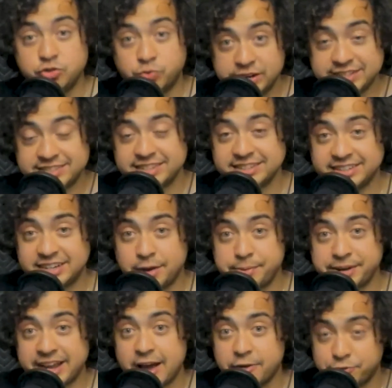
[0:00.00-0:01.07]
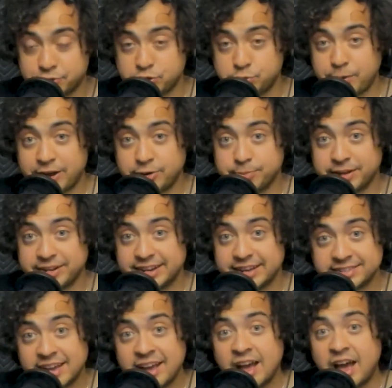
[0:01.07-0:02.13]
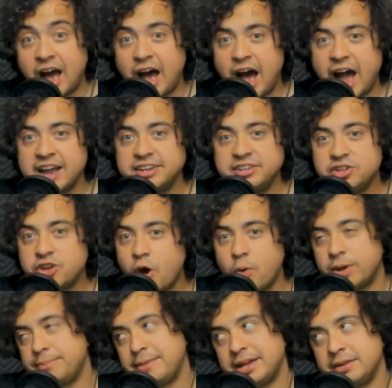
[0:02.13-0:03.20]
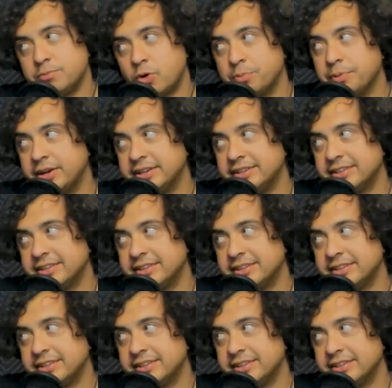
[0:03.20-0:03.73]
recently coming out for Spider Mondays, I know it made more money than